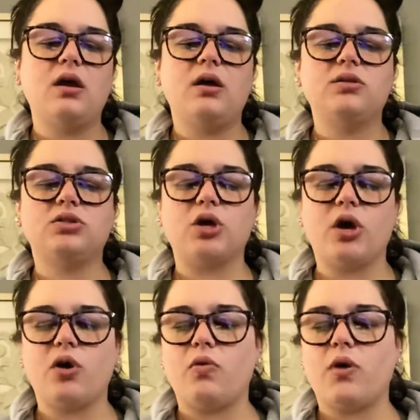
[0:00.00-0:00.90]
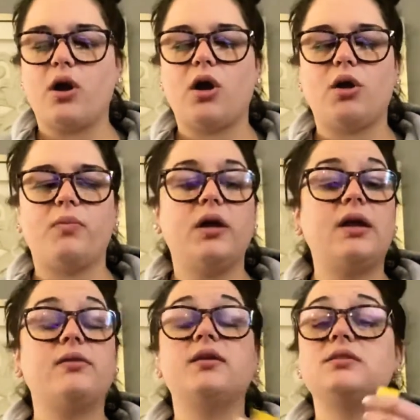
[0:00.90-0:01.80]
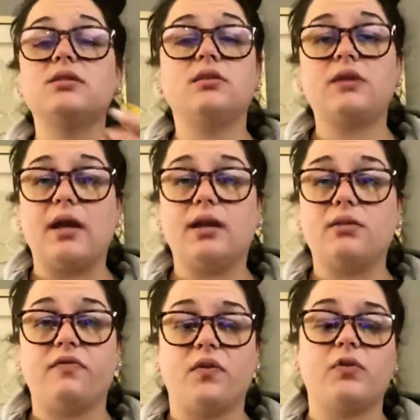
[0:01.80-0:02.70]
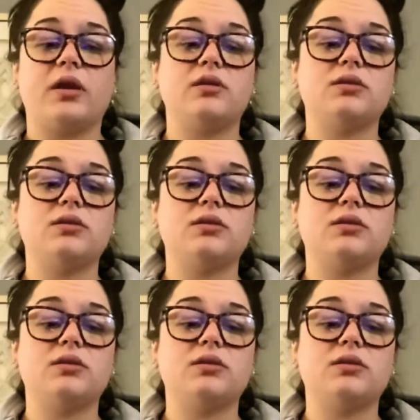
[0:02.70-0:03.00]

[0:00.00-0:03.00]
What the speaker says: So, again, that's still gaining the focus.